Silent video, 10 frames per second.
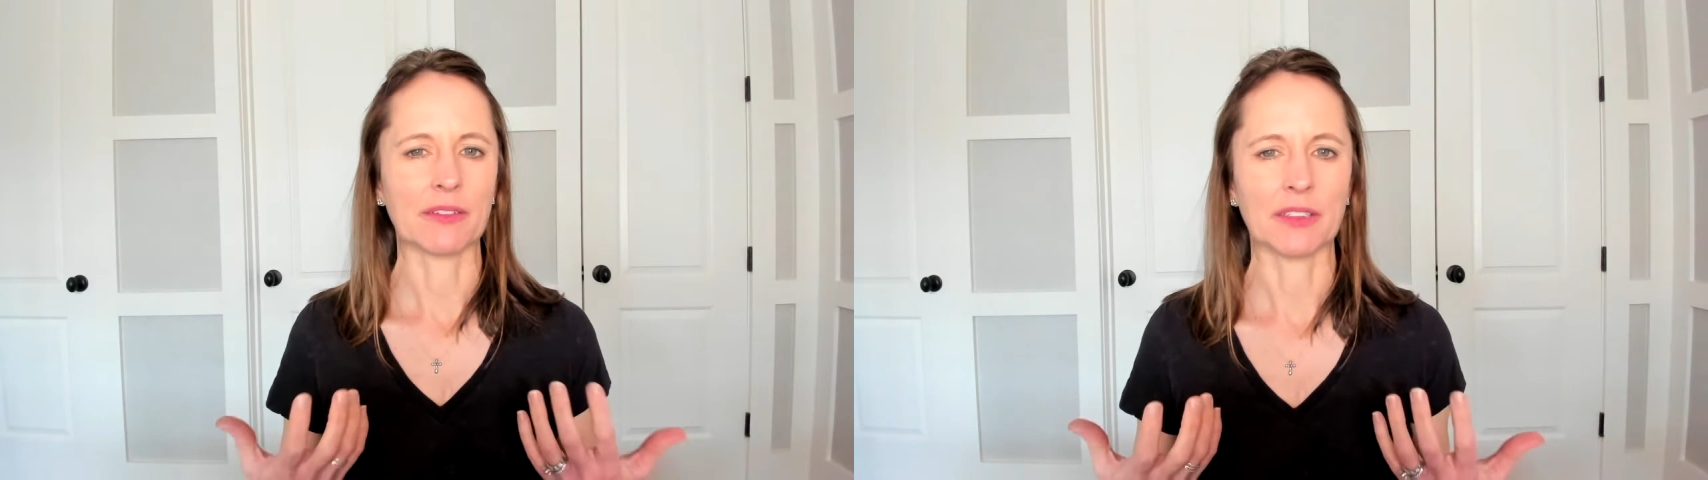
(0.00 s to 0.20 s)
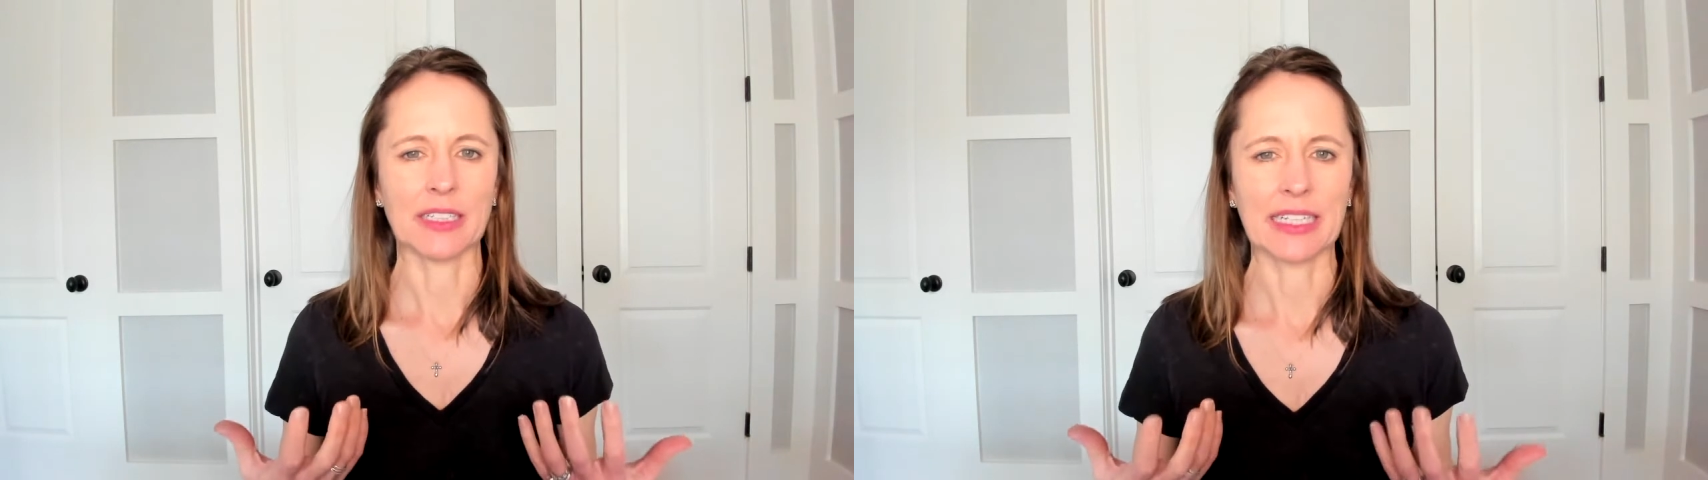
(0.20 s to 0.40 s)

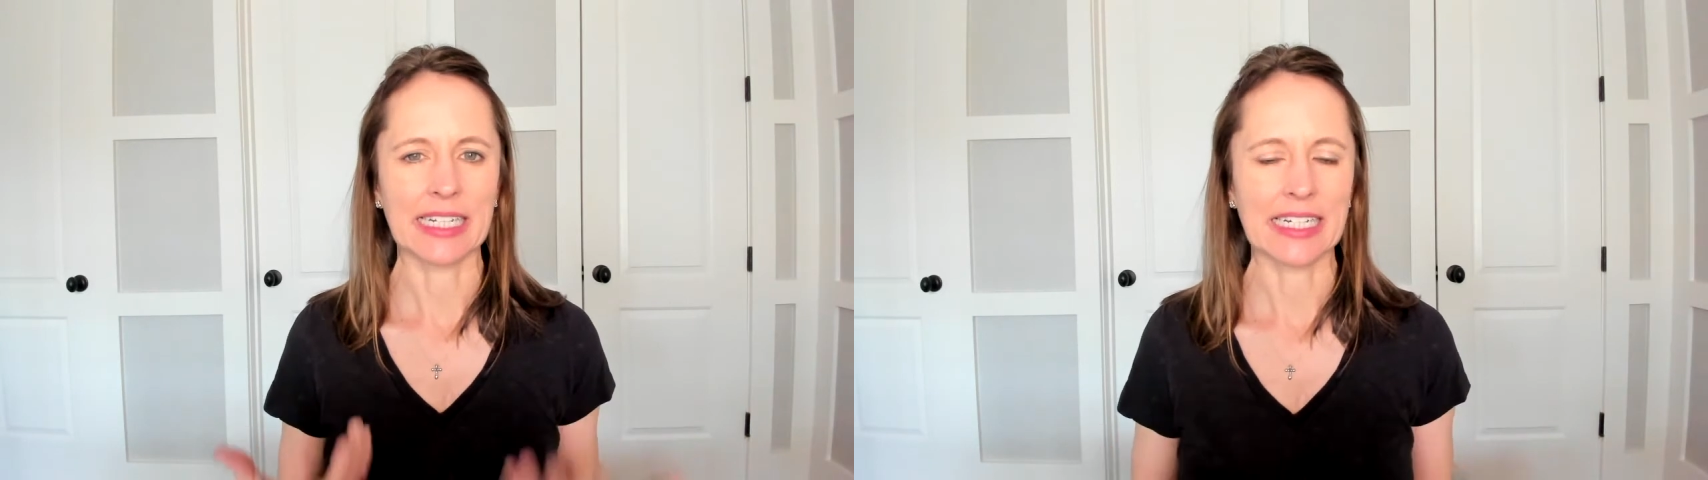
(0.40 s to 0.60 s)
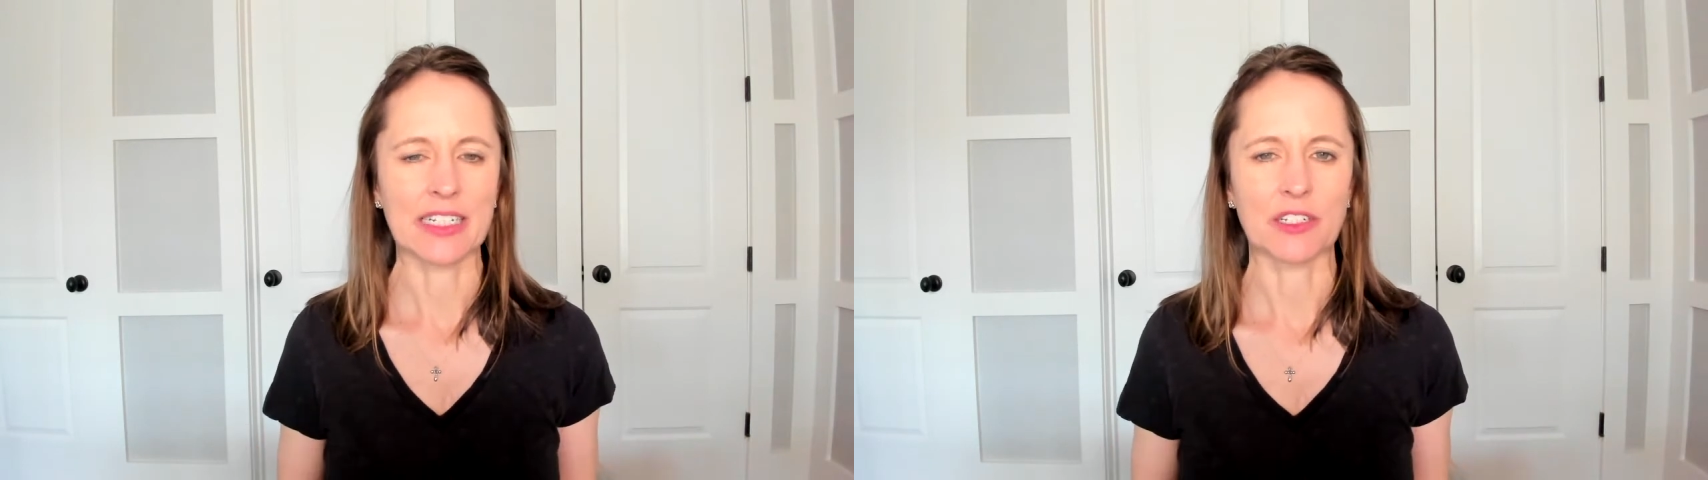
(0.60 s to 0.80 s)
really
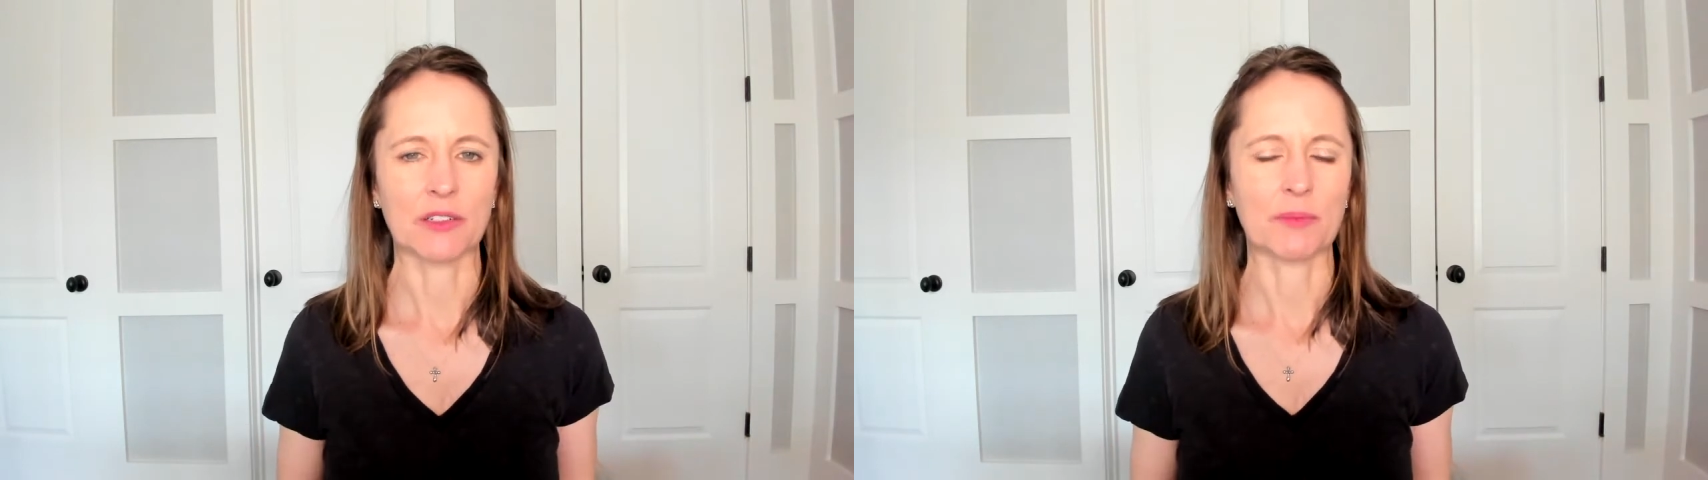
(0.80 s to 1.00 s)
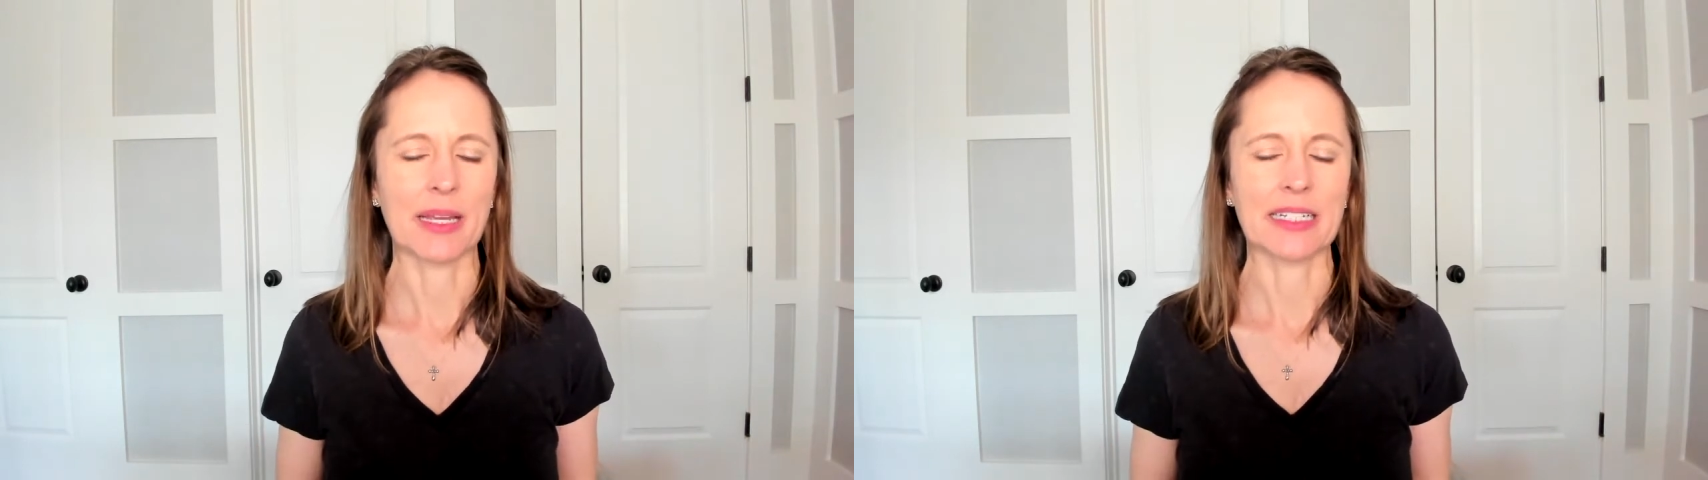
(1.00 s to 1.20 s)
lean
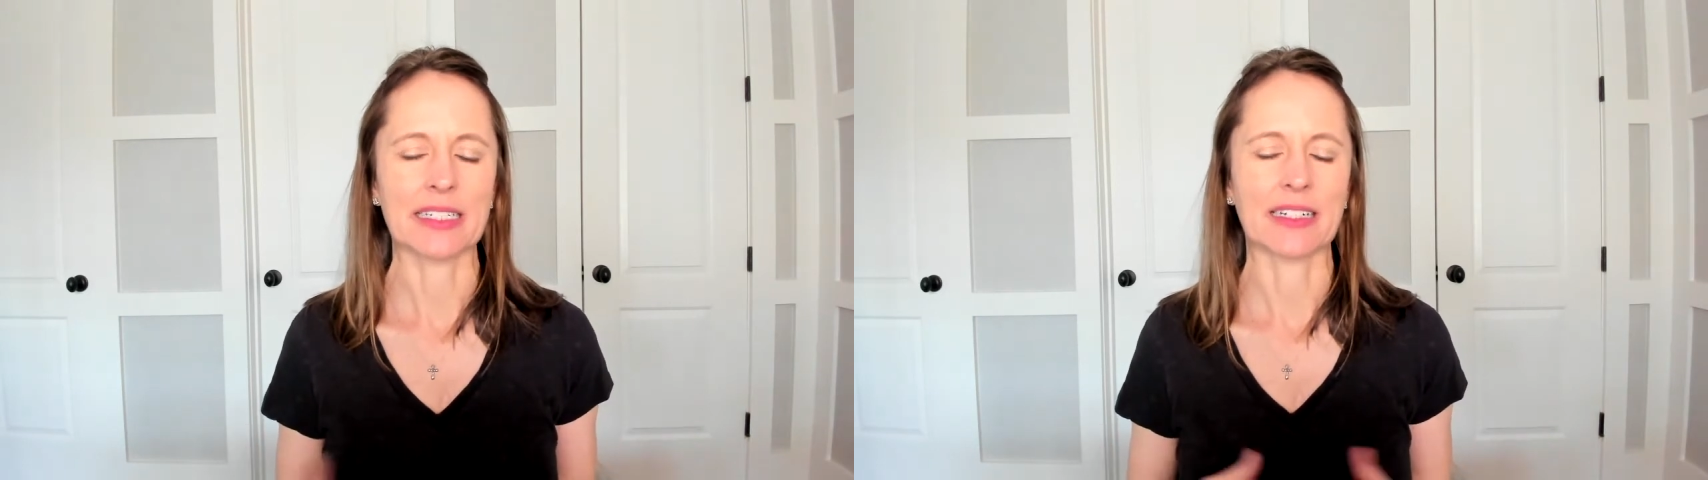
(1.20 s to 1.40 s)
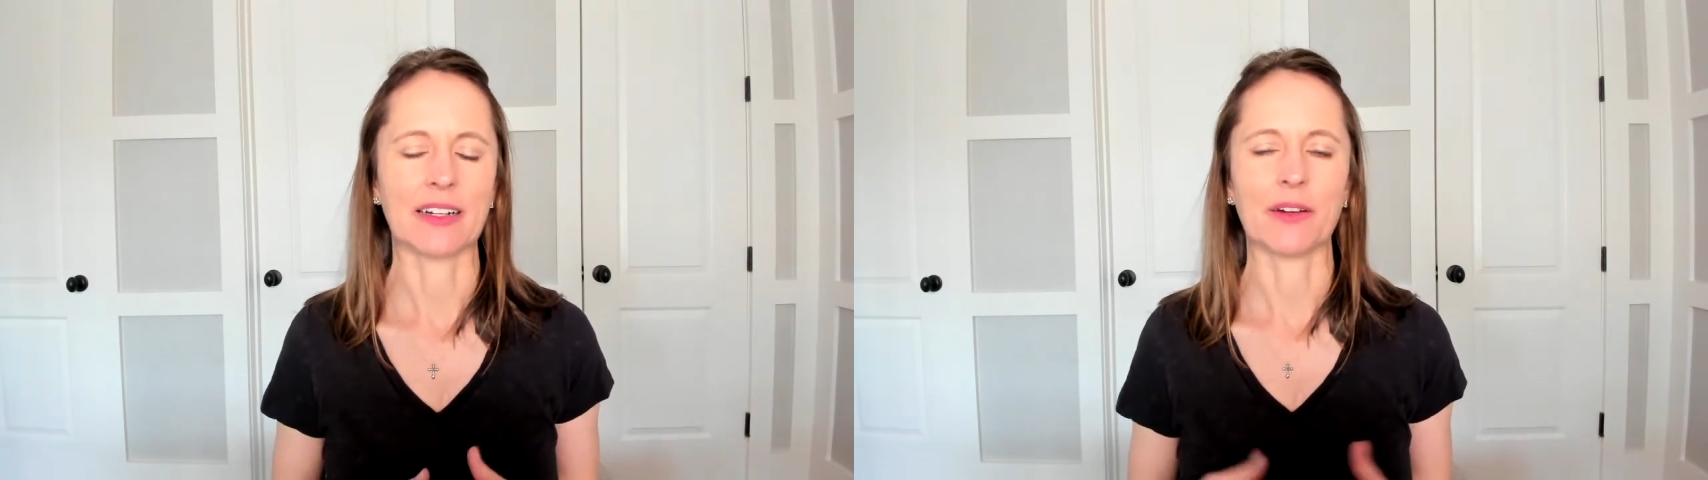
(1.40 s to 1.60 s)
into
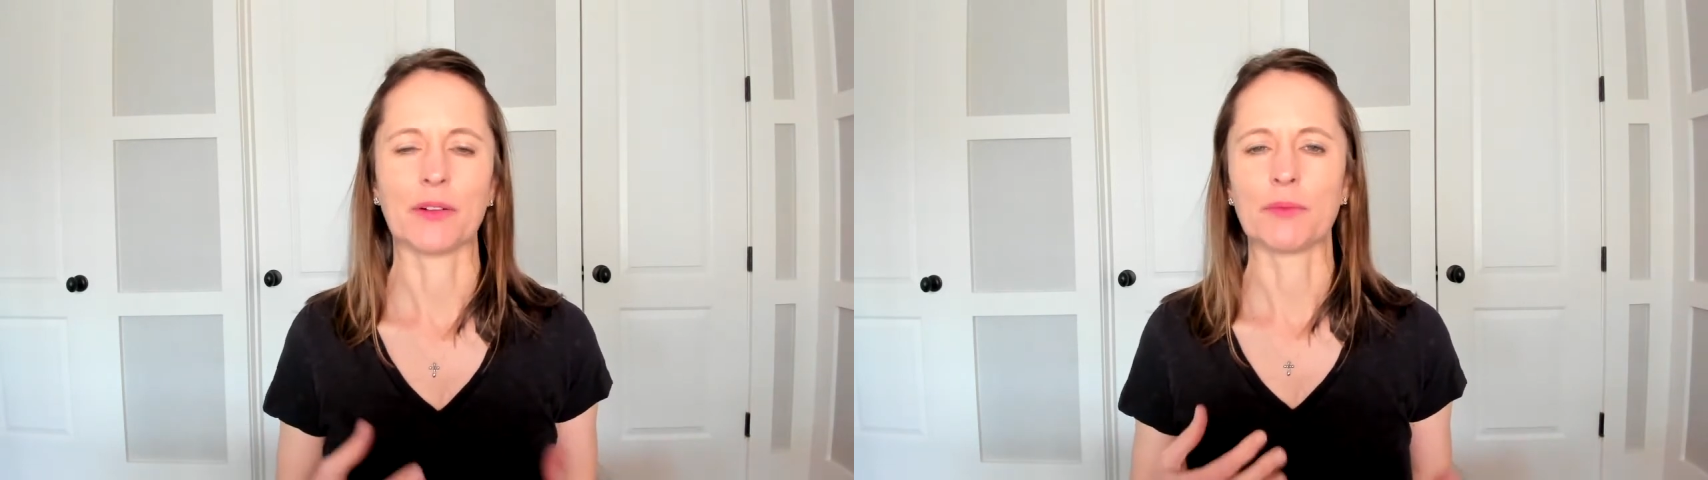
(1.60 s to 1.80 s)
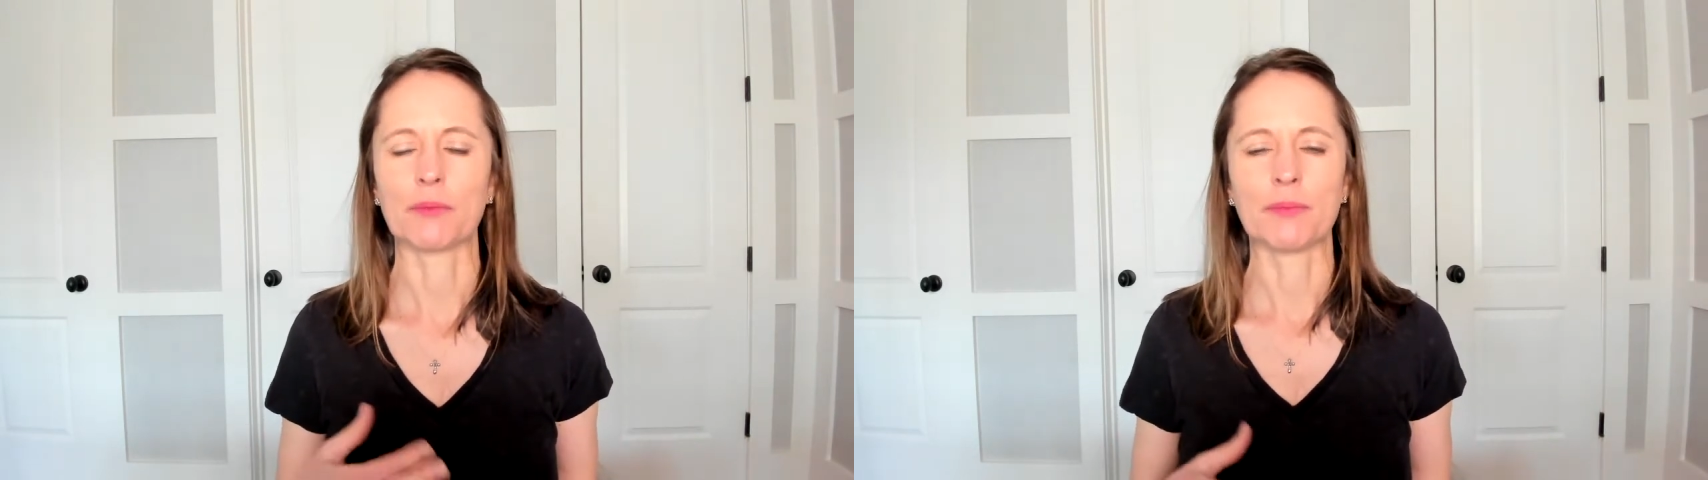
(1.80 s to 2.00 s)
based on our
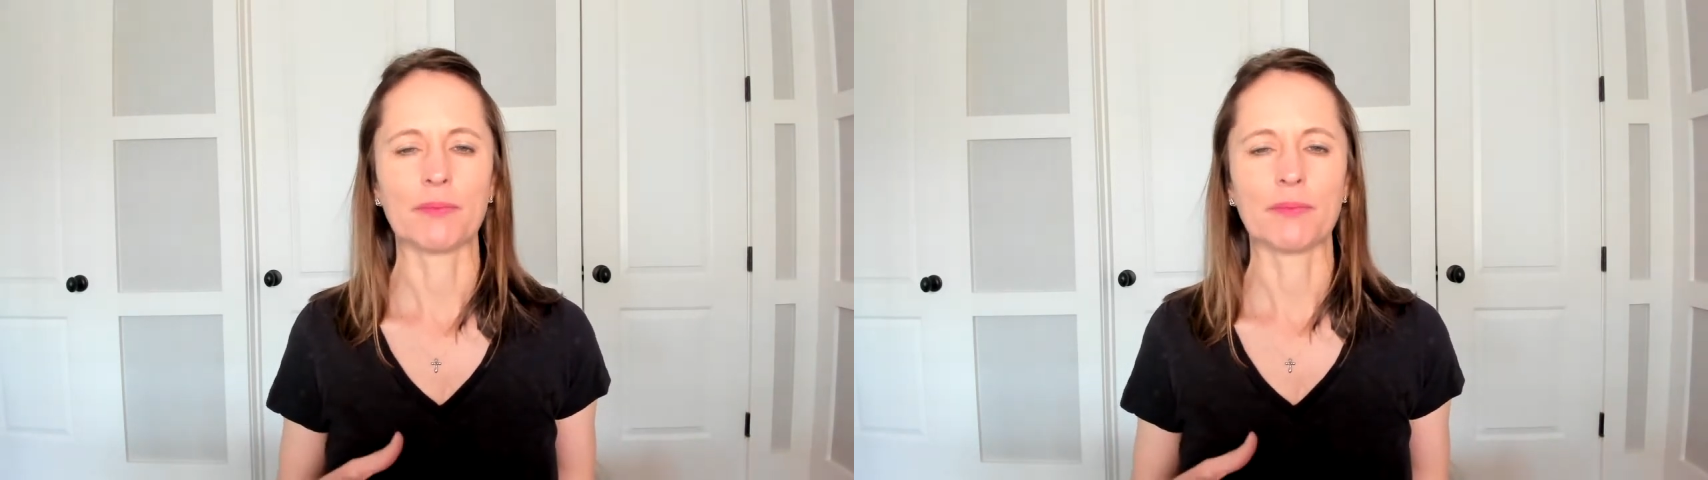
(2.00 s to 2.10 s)
own